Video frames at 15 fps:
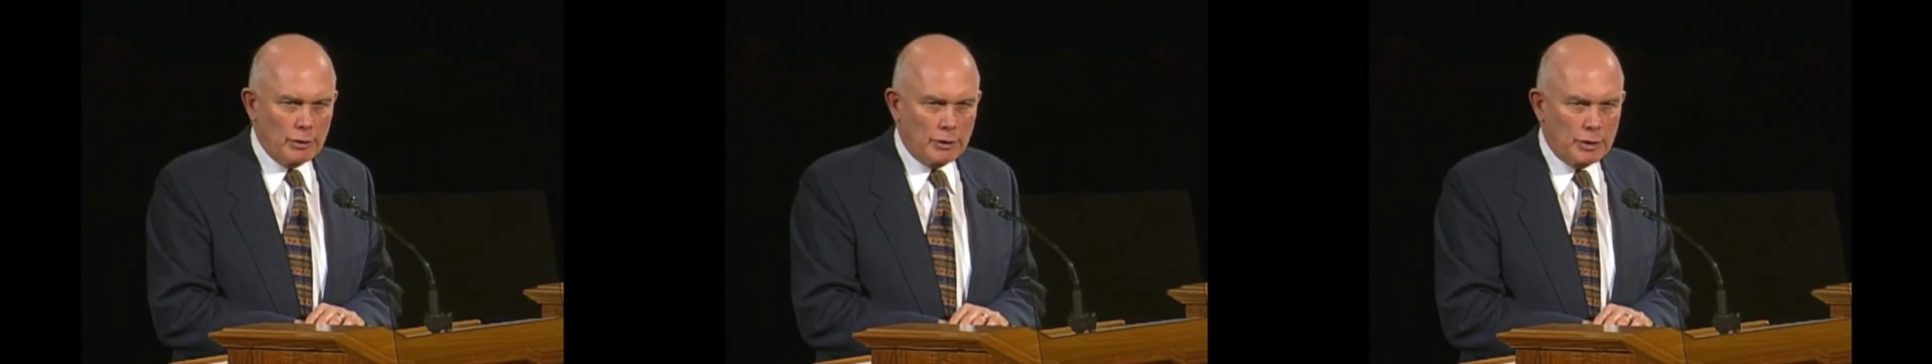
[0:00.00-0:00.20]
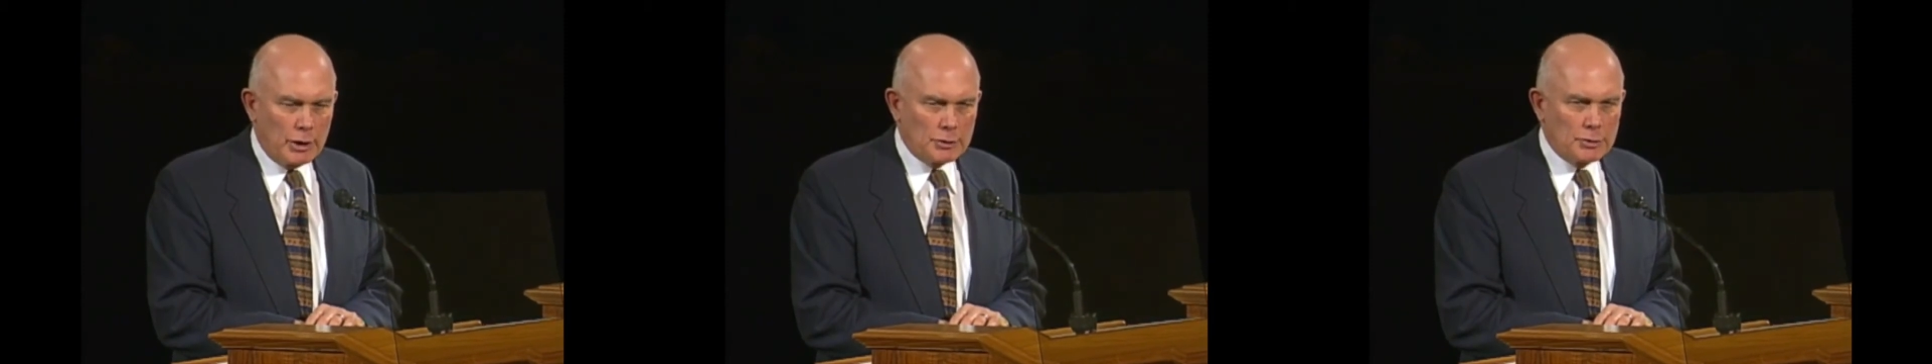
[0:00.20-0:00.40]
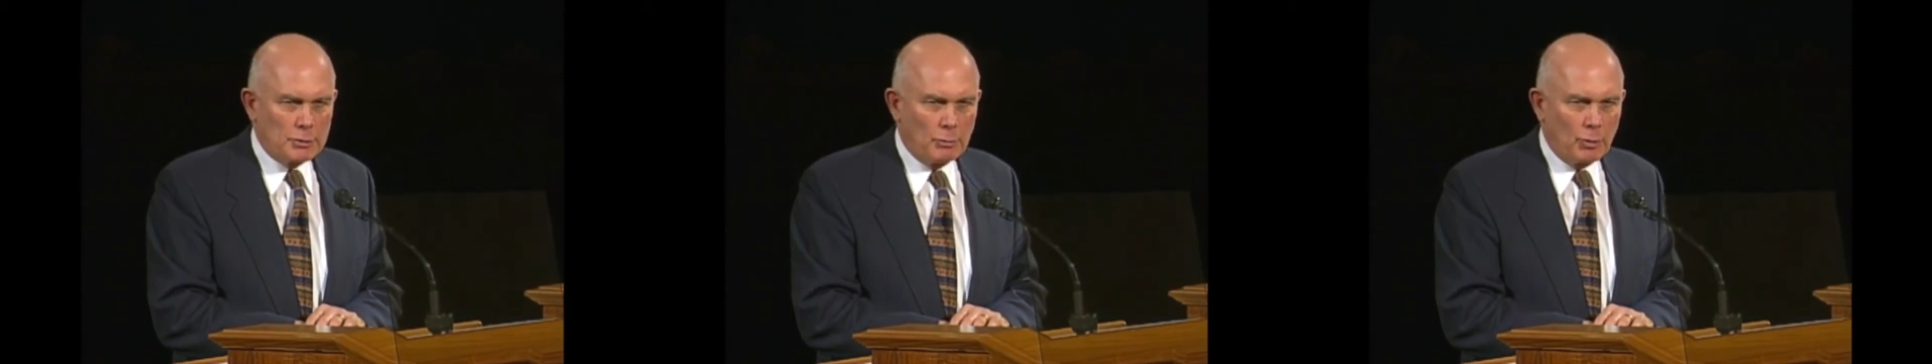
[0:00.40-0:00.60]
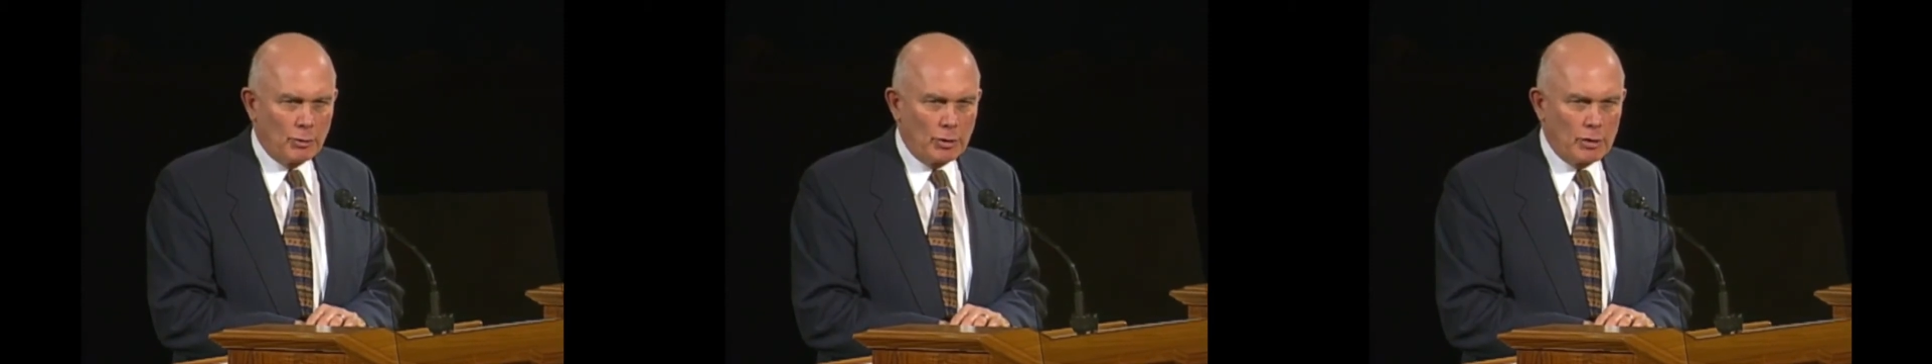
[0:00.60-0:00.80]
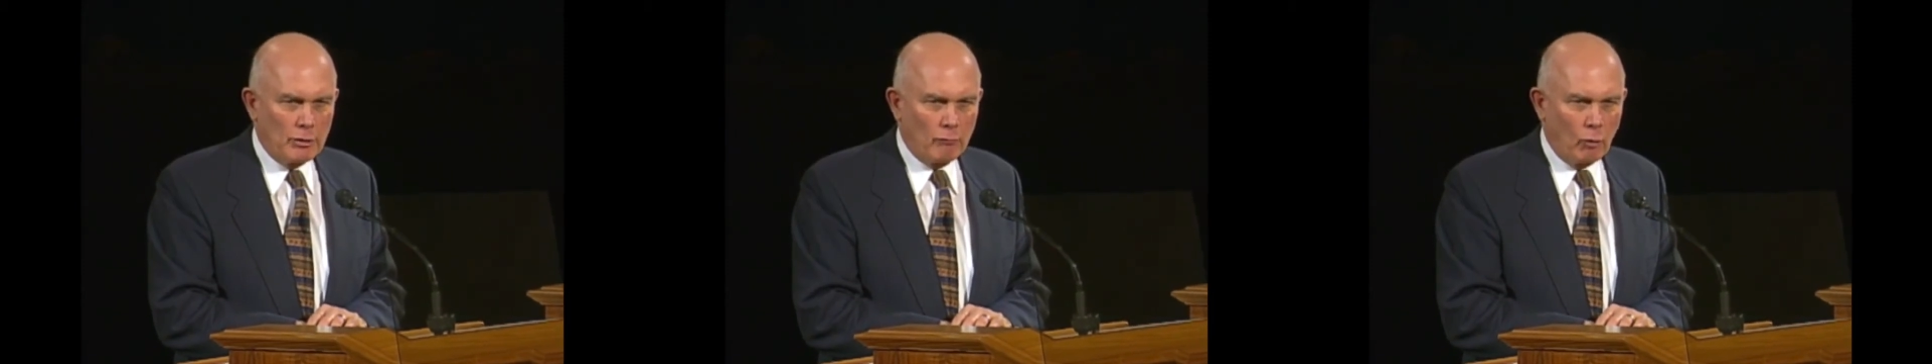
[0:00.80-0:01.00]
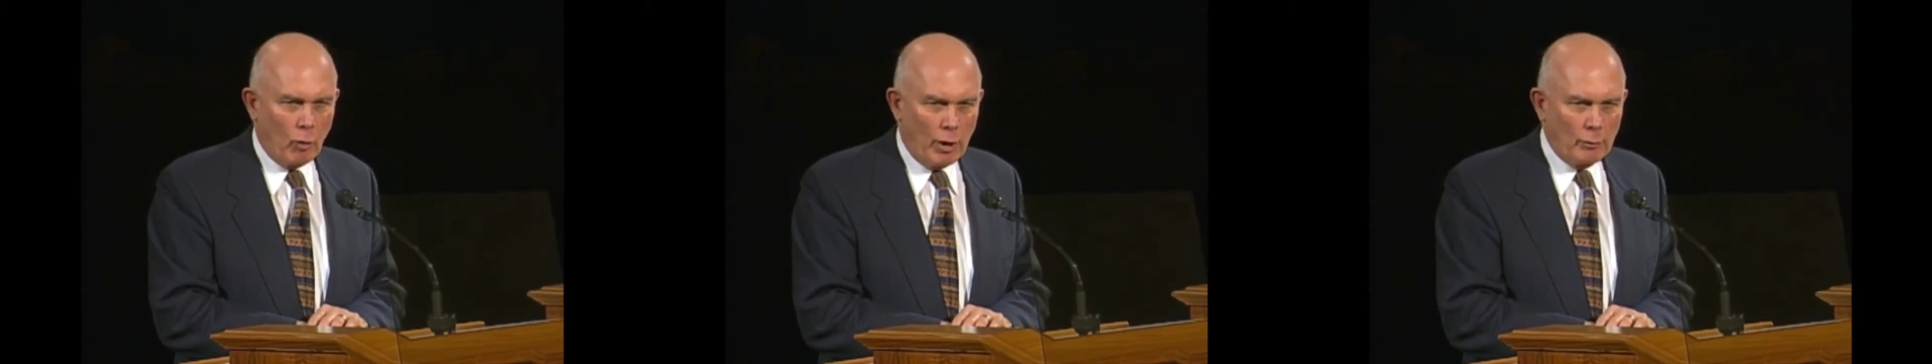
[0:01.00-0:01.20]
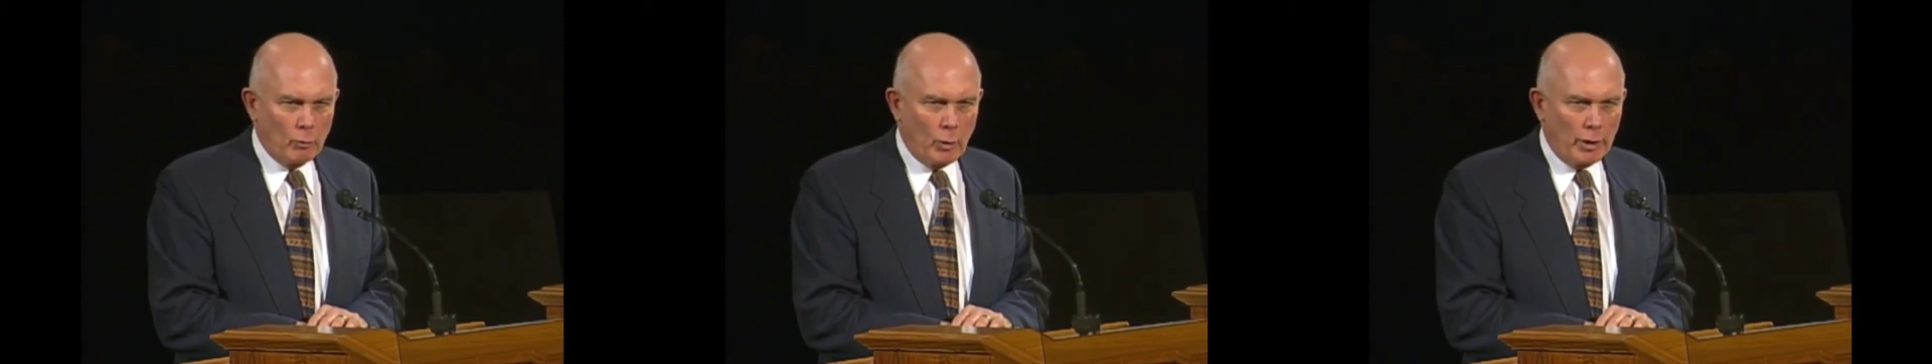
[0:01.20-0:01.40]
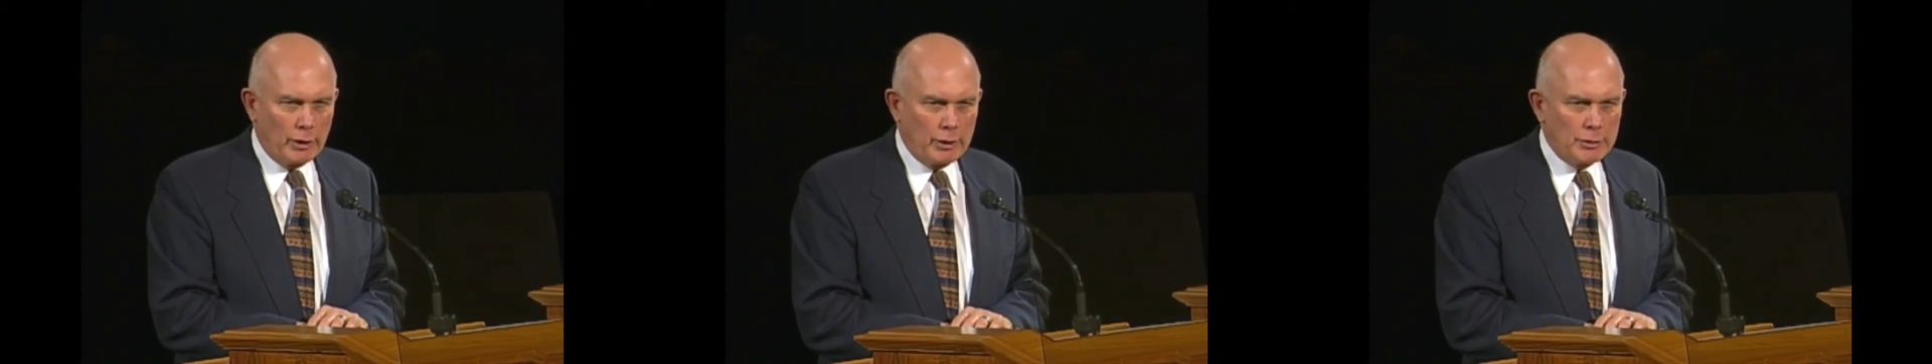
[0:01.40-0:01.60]
the testimony of one
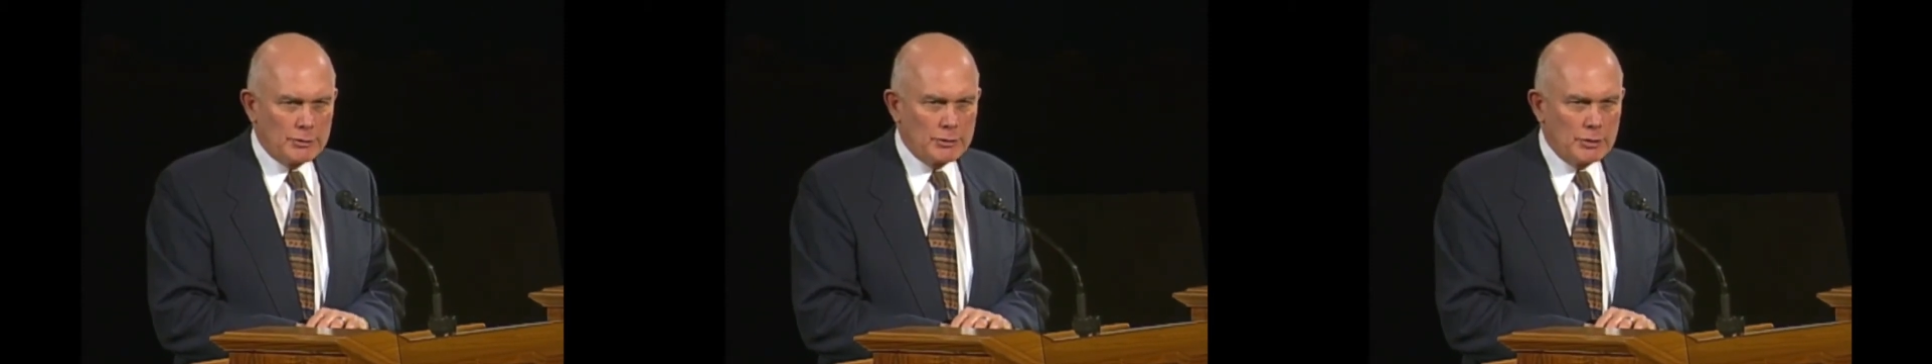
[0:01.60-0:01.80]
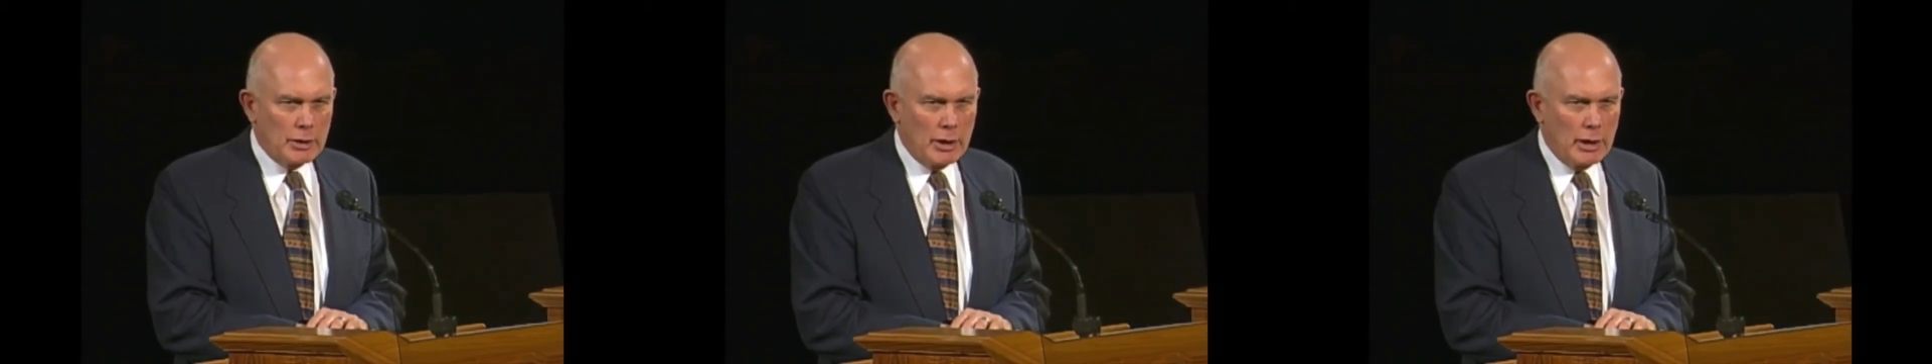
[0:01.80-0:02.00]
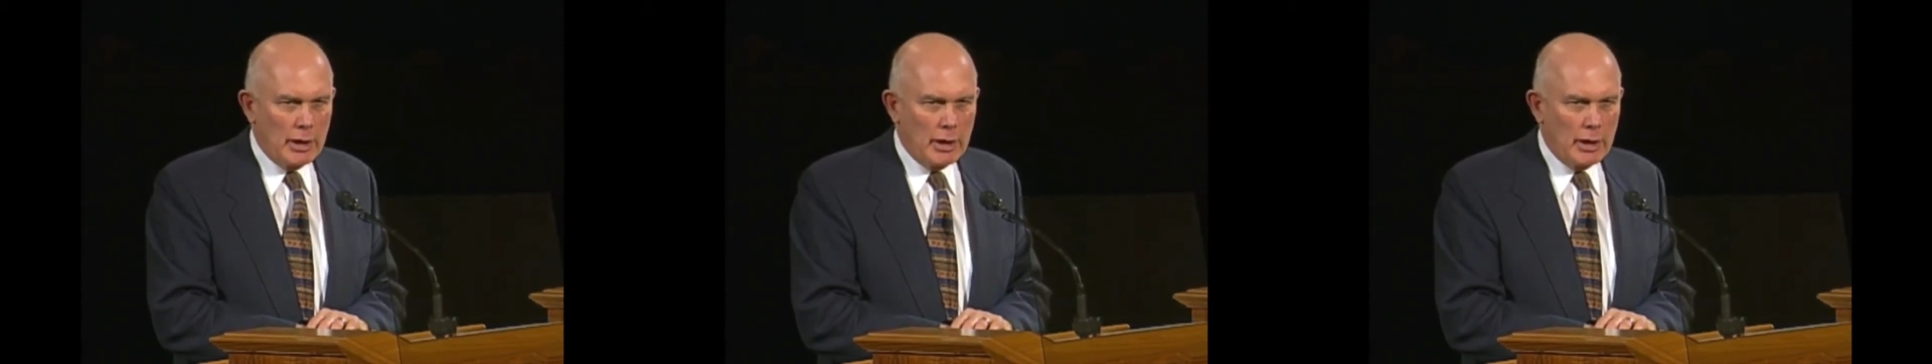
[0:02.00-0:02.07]
witness